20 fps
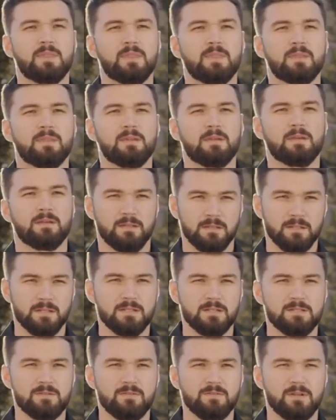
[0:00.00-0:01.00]
with
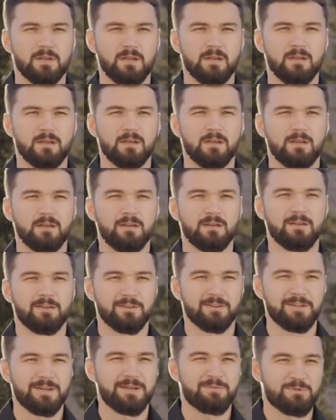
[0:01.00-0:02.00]
witnesses is done
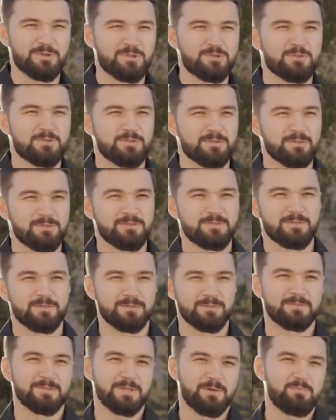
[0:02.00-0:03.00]
by the police
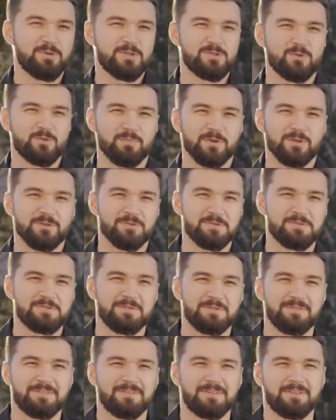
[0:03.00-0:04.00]
as part of their
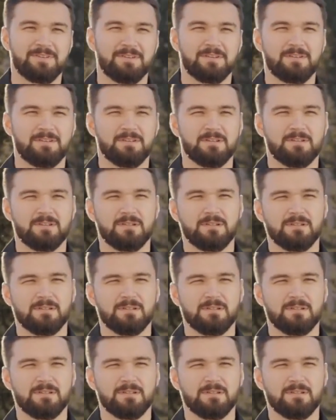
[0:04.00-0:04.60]
investigation into a